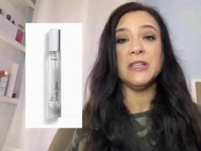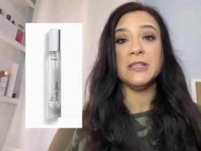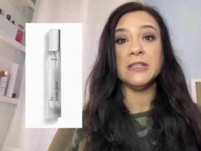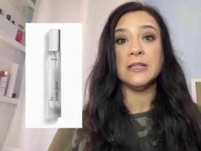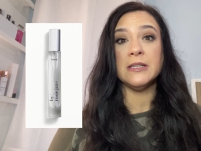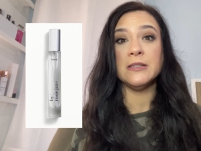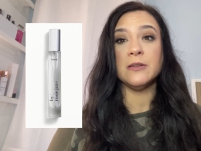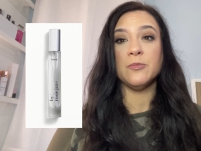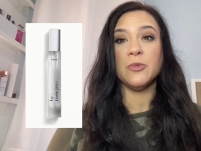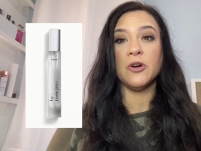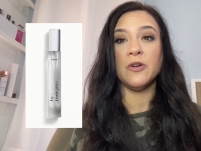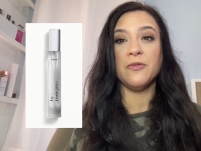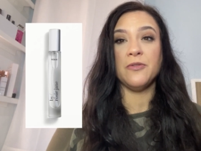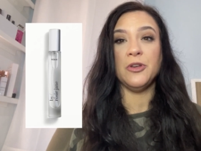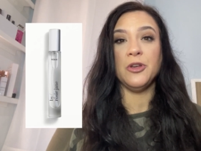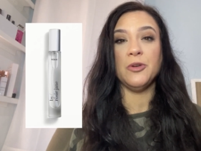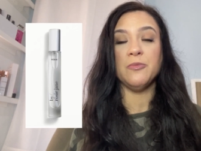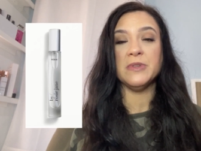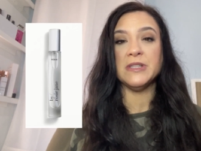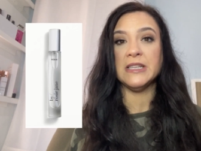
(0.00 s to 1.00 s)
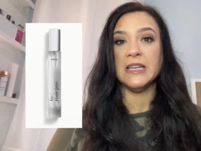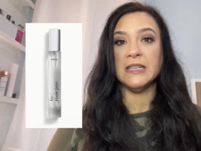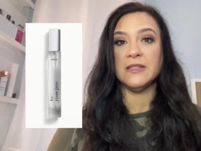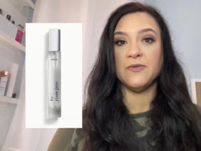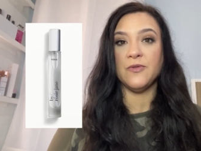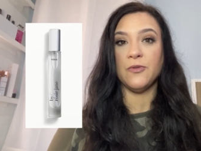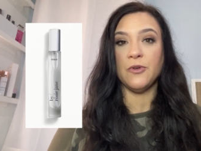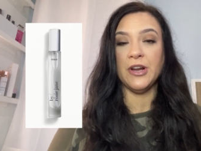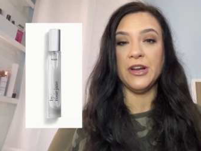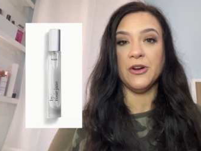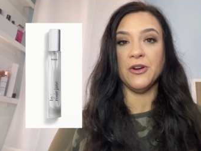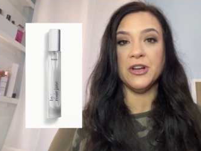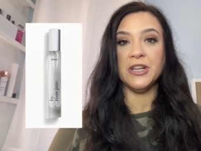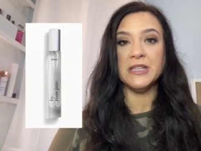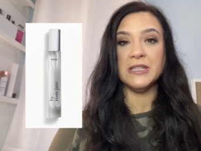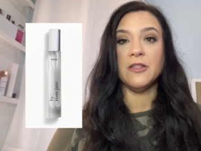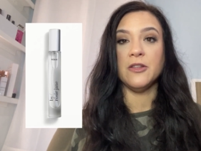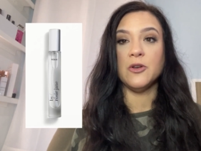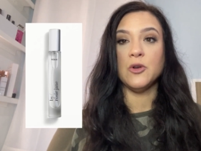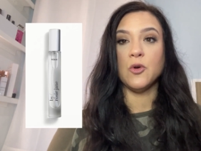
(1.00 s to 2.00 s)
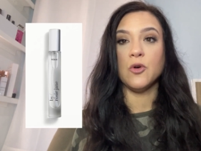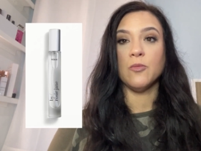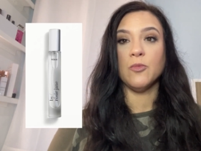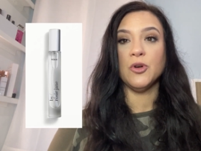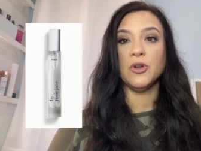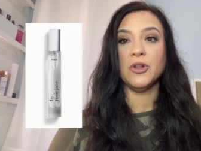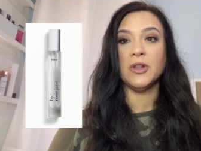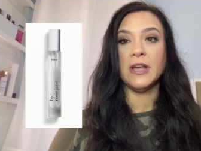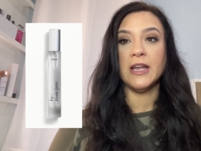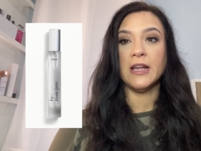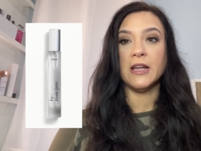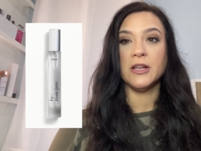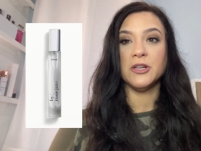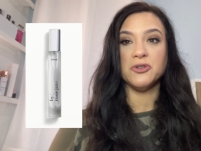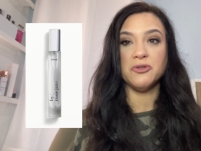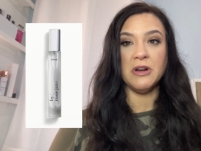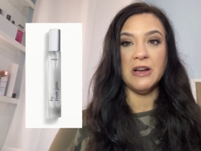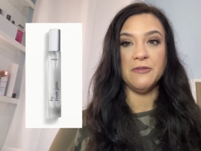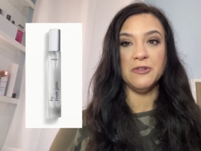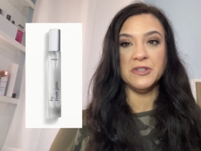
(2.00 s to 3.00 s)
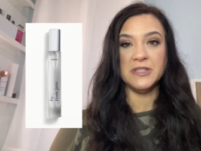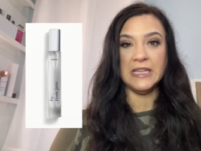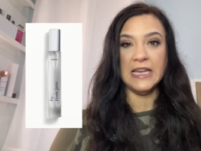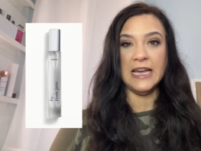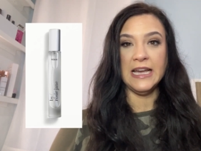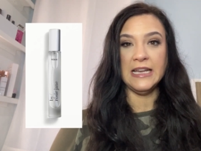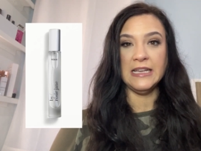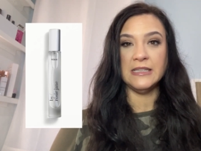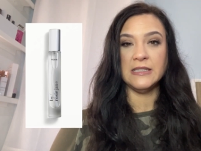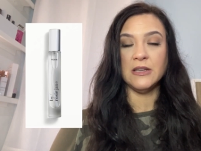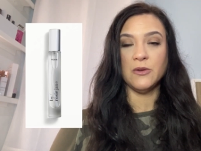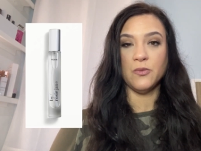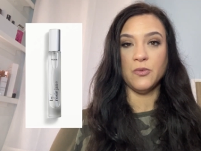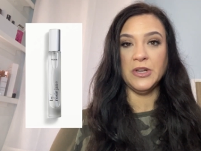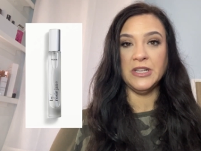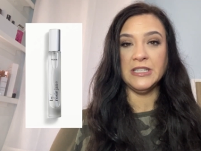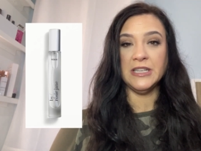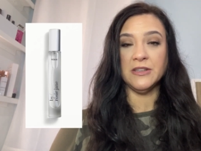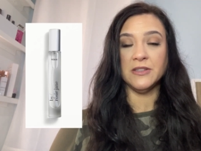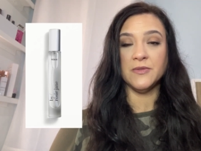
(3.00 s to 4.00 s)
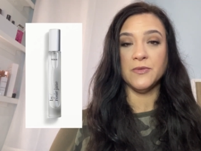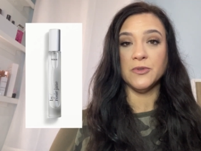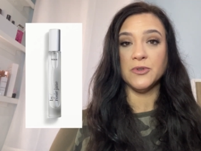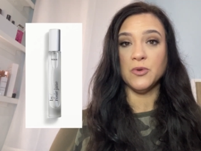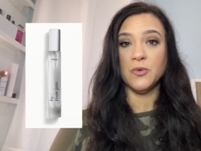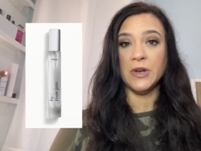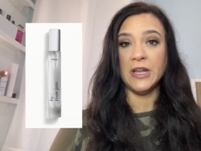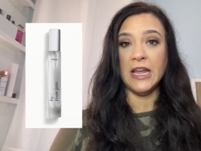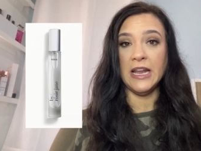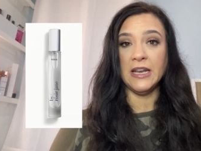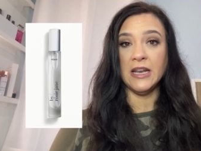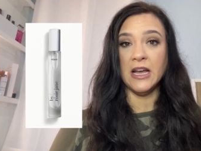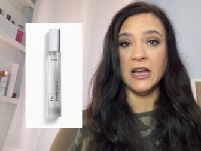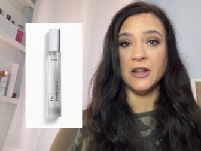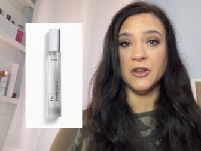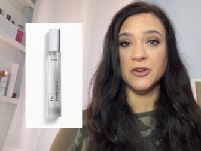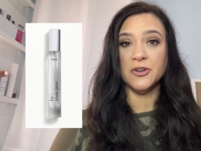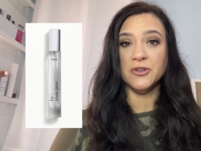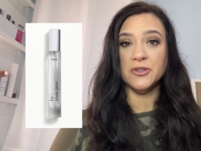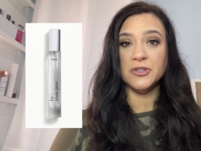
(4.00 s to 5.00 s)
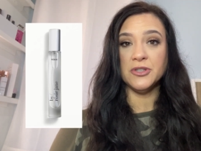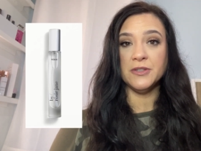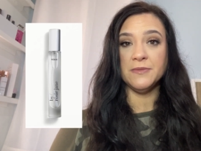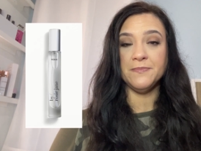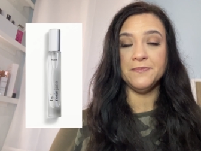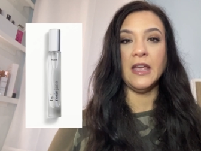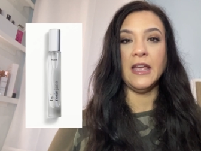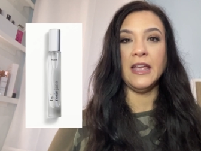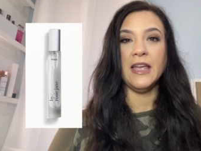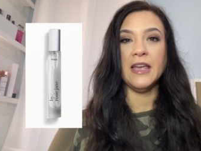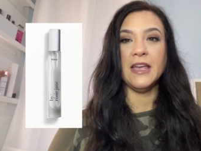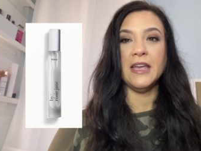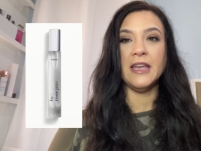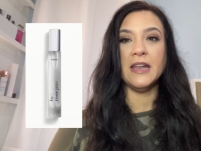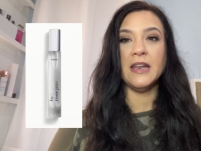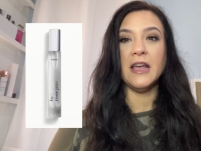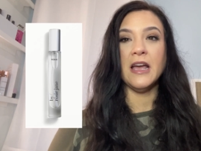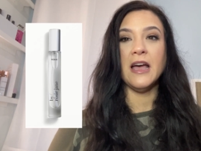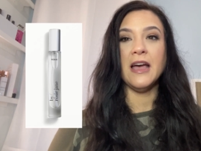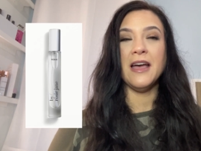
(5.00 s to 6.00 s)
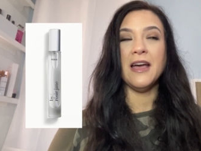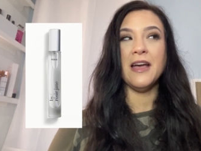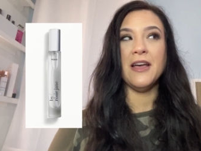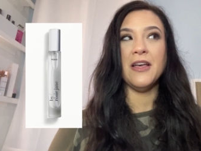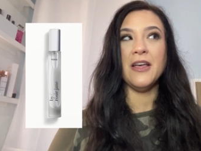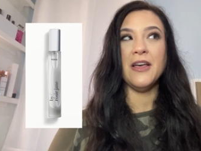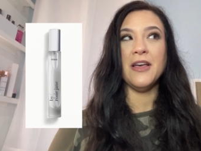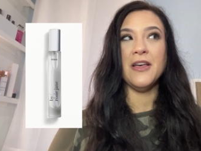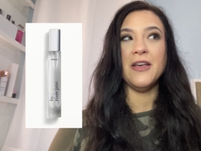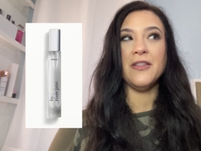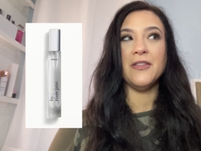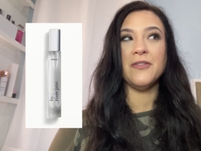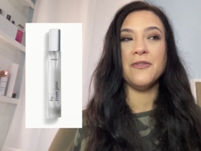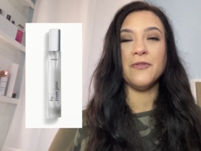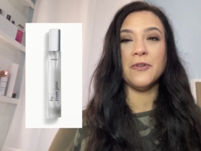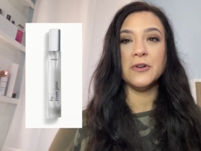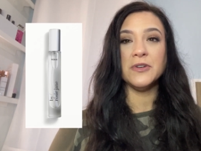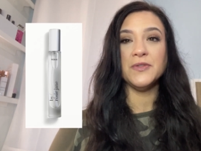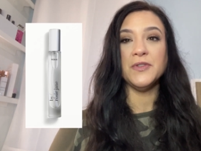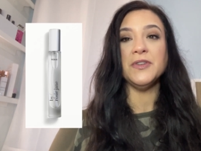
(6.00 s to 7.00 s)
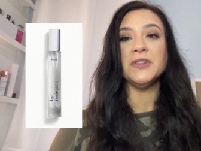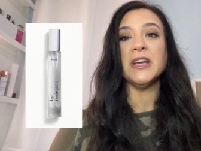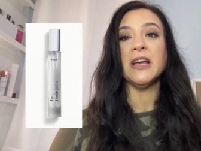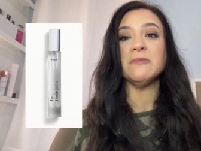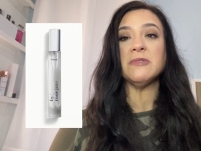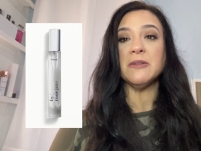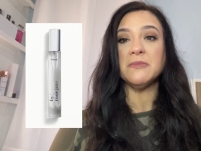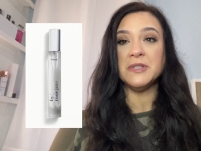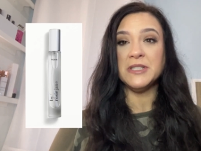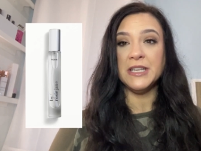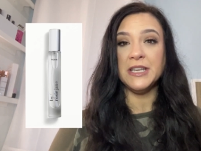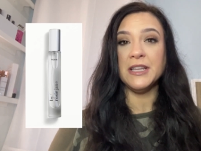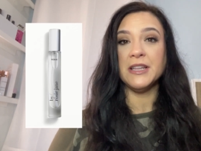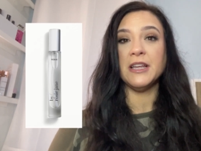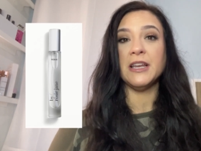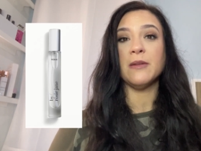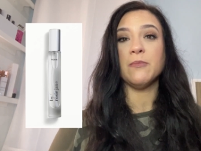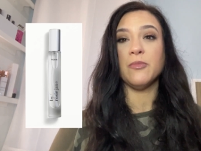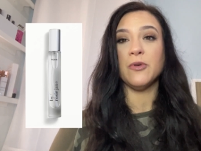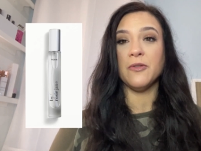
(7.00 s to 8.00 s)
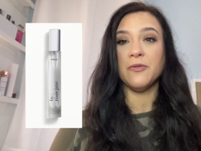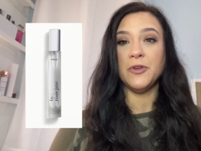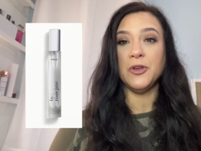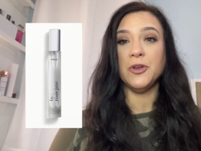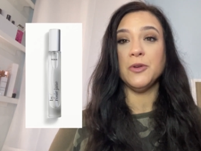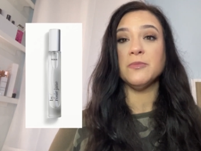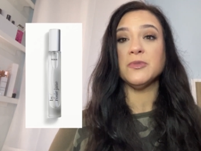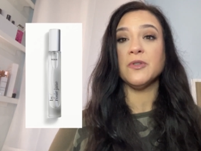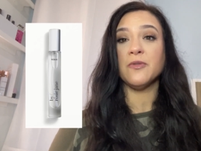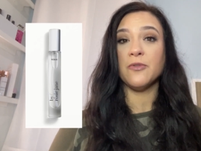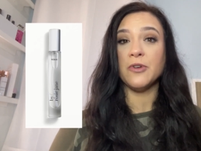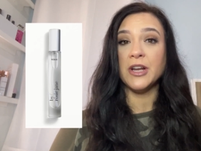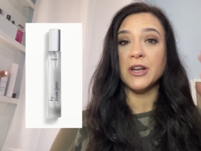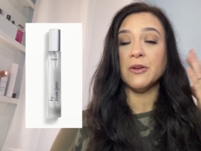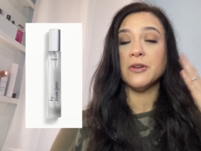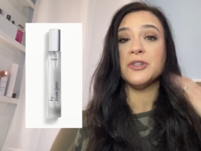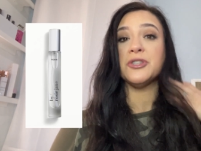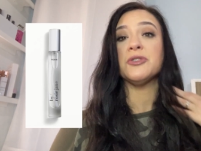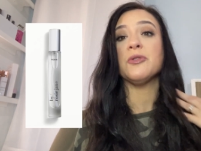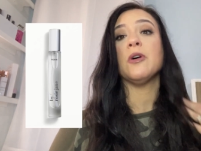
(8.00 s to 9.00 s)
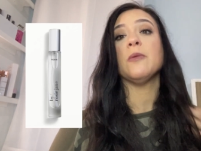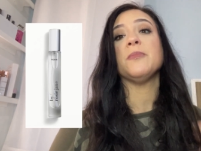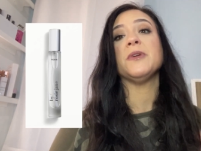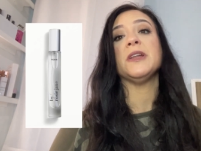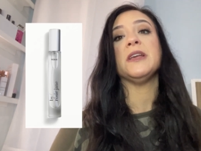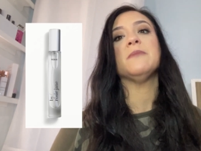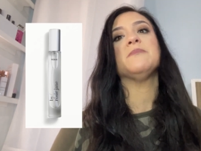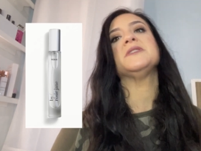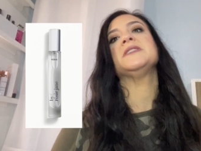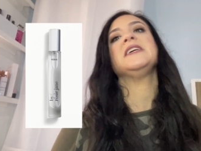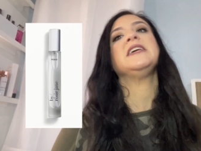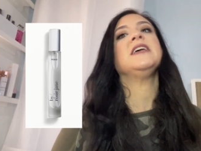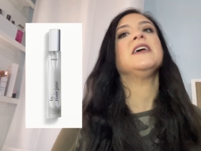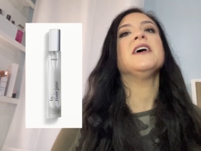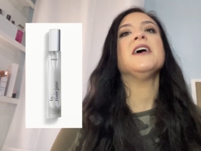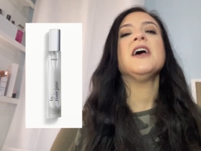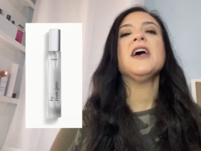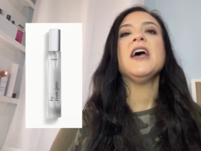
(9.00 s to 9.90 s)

this is a perfume. It says fragrant. The normal like travel size retails for $28. And first few times I'm seeing like perfumes or fragrance show up in Ipsy,